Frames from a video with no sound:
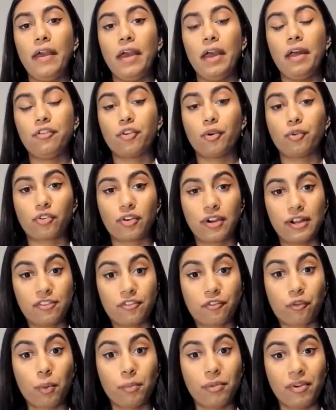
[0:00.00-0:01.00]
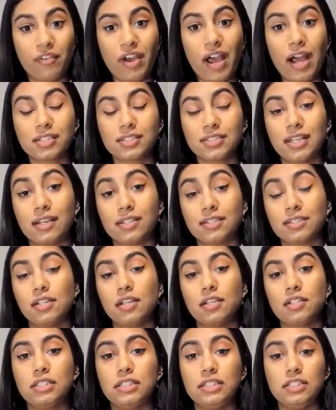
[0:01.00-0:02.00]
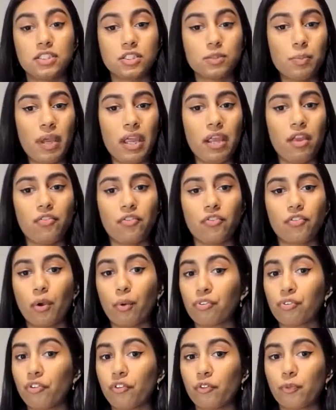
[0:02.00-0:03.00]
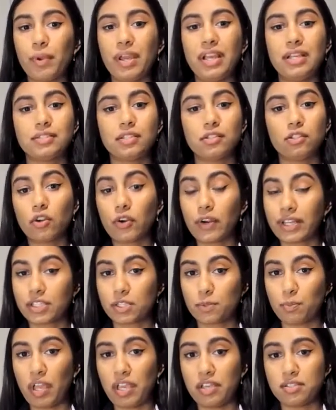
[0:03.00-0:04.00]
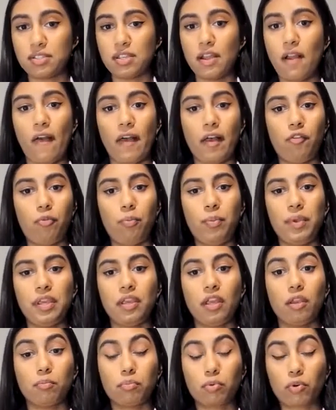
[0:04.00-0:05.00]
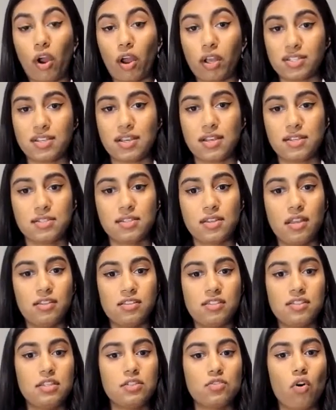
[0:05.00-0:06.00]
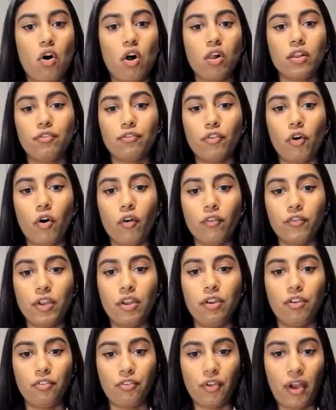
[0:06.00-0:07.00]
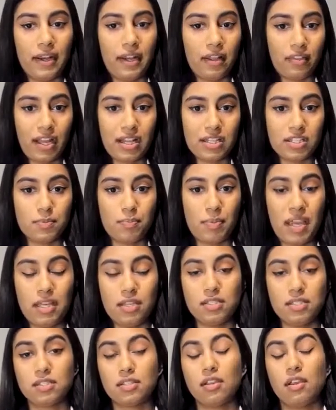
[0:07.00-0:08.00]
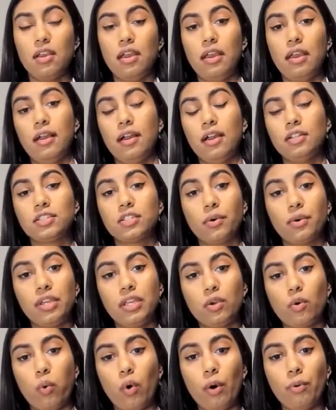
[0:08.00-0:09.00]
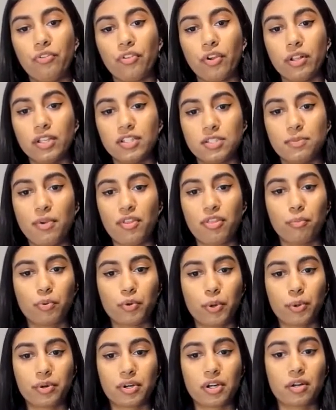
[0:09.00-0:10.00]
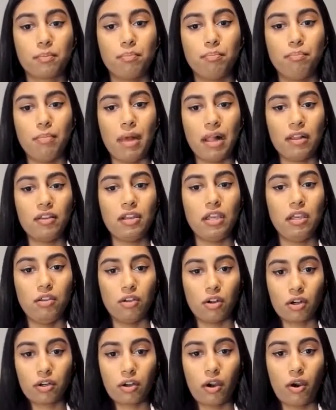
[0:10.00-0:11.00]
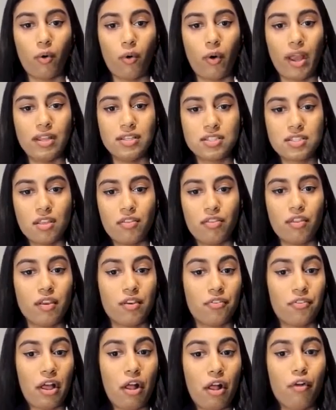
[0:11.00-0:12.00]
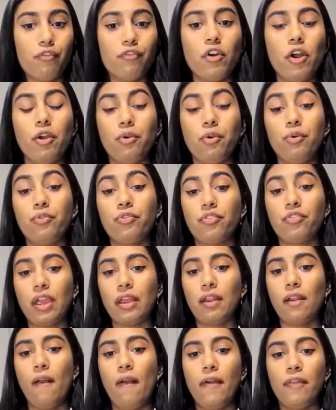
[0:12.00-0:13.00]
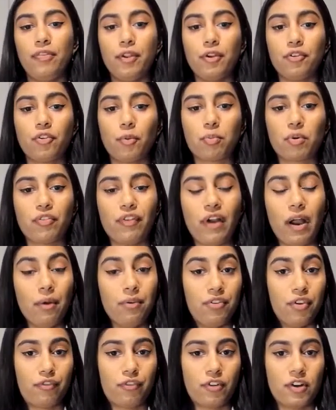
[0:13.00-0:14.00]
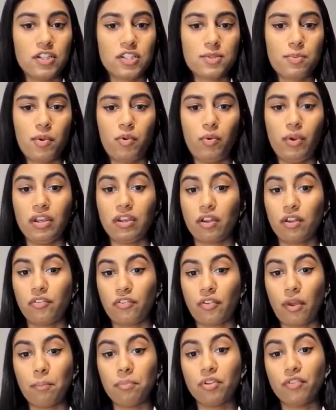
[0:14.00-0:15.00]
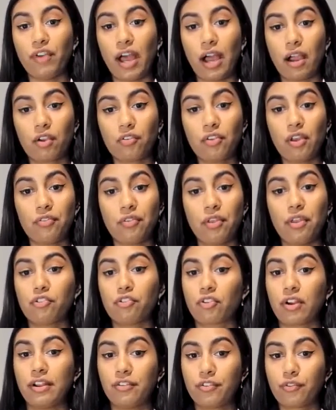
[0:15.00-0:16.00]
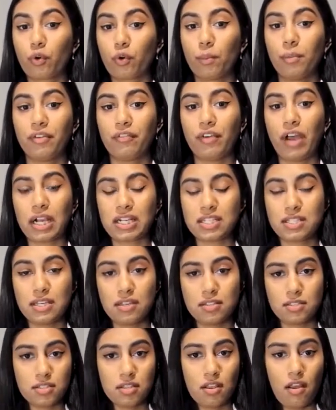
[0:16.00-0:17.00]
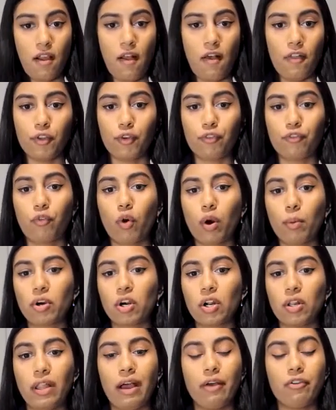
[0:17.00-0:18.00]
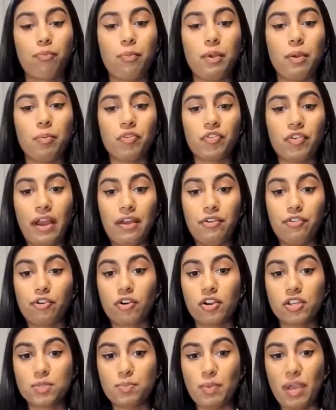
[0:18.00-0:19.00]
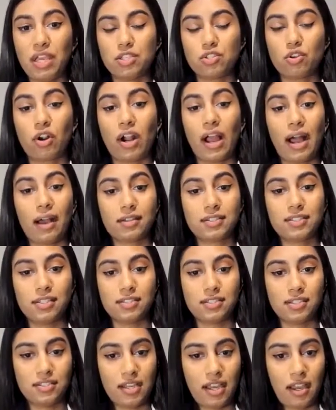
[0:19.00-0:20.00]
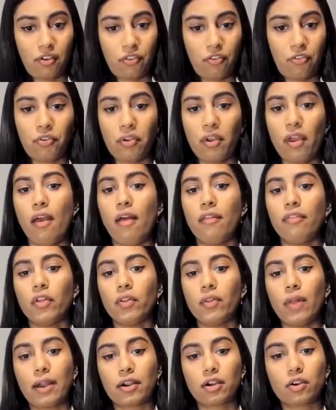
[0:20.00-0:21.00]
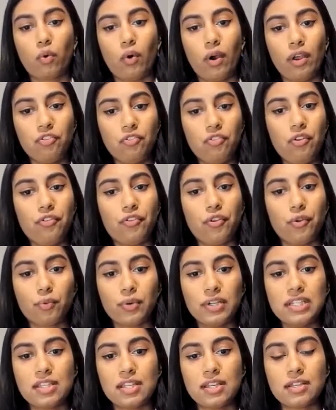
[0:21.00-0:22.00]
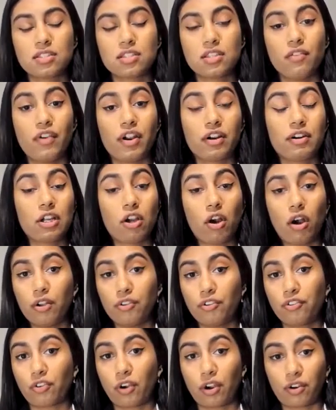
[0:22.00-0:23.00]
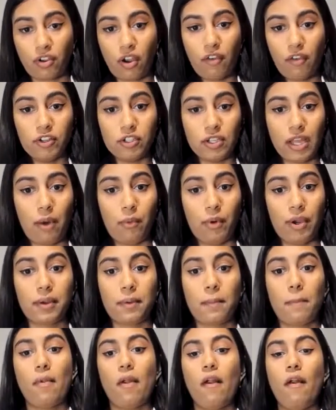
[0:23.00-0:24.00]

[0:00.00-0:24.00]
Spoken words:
And so transformative access sees space, social space, and learning space as being in process and sees all involved in designing that space. And so he quotes Elizabeth Brewer, Melanie Yurgo, and Cynthia Self, who state, "There's a profound difference between consumptive access and transformative access. The former allows people to enter a space or access a text. The latter questions and rethinks the very construct of allowing."